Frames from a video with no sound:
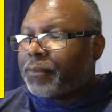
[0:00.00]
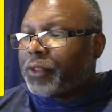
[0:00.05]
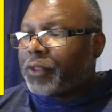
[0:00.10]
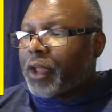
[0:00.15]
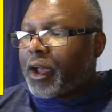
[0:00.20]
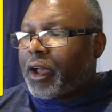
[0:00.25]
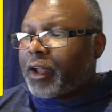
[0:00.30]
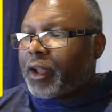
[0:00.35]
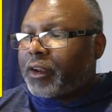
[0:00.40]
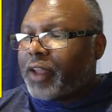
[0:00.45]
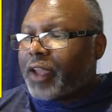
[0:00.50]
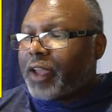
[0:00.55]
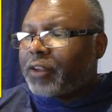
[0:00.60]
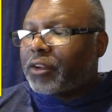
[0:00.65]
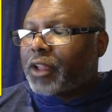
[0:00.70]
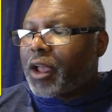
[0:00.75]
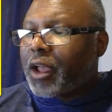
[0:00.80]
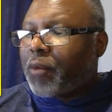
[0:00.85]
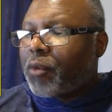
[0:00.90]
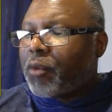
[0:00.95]
Next
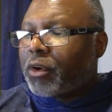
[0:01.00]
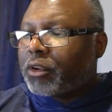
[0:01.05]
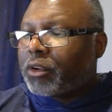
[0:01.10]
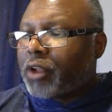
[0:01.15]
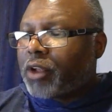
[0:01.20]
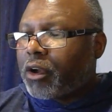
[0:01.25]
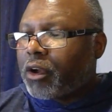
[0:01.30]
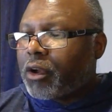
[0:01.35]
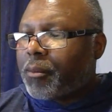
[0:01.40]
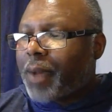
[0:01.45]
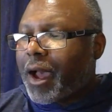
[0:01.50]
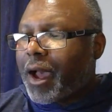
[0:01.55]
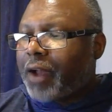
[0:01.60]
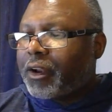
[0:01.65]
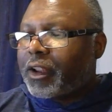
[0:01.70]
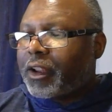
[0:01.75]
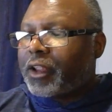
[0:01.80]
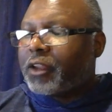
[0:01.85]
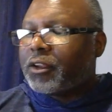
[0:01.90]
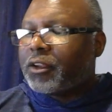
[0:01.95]
thing I want to talk
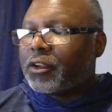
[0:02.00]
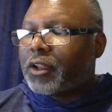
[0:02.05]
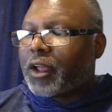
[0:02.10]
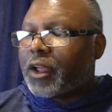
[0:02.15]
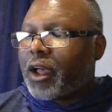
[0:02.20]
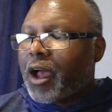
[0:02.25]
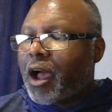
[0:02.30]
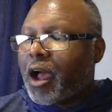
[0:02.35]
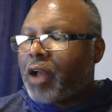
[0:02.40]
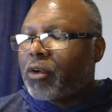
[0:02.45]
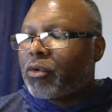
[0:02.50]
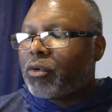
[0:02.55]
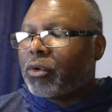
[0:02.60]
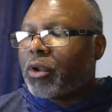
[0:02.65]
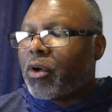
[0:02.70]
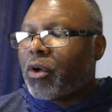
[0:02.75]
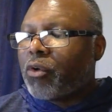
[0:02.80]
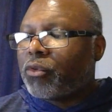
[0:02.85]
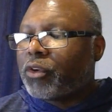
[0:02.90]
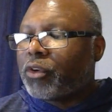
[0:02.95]
about is auto
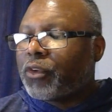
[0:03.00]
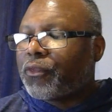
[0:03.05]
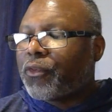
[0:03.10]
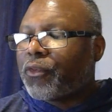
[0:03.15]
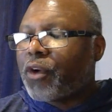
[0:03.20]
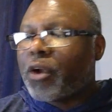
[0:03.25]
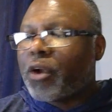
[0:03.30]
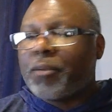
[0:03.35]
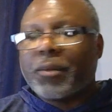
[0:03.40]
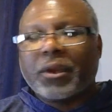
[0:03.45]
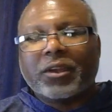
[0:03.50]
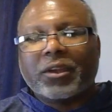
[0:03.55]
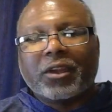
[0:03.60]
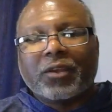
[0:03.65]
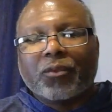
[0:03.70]
loan deferments,